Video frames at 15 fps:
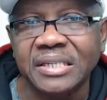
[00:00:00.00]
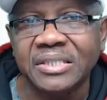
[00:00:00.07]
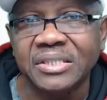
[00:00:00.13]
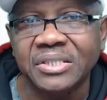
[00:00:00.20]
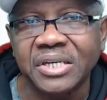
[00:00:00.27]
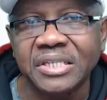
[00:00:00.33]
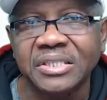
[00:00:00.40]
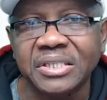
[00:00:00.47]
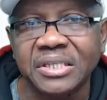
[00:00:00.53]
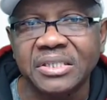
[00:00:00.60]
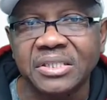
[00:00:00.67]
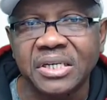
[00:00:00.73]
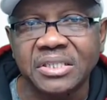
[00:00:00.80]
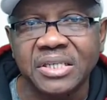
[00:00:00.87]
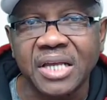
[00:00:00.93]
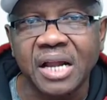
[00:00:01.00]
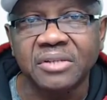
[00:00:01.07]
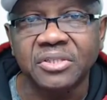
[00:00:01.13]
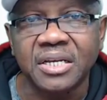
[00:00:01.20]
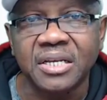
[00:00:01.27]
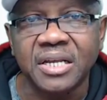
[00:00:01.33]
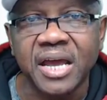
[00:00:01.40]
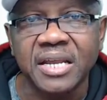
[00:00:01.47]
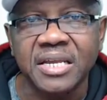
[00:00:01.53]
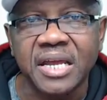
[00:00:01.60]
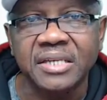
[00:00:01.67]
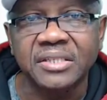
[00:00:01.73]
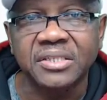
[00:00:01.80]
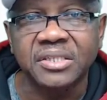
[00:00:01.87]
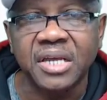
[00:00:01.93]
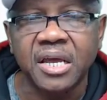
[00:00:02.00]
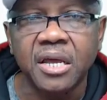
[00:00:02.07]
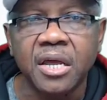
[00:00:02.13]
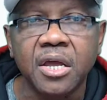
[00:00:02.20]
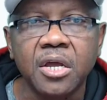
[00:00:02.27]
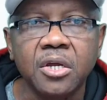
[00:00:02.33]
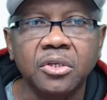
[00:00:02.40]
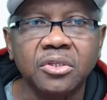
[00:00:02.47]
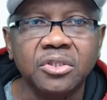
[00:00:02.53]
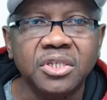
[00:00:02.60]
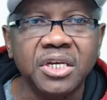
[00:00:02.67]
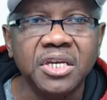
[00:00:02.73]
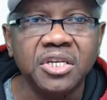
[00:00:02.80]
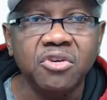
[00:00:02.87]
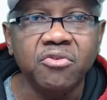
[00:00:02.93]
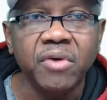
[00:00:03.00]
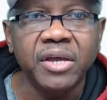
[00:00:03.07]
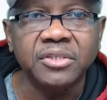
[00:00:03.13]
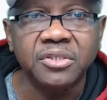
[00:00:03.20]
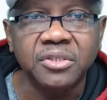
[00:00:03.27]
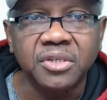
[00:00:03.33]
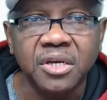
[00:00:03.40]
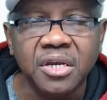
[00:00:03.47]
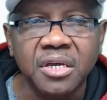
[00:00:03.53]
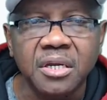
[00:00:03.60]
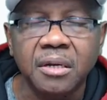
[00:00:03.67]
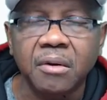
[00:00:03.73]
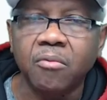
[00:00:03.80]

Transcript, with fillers: $66.98 TUSD.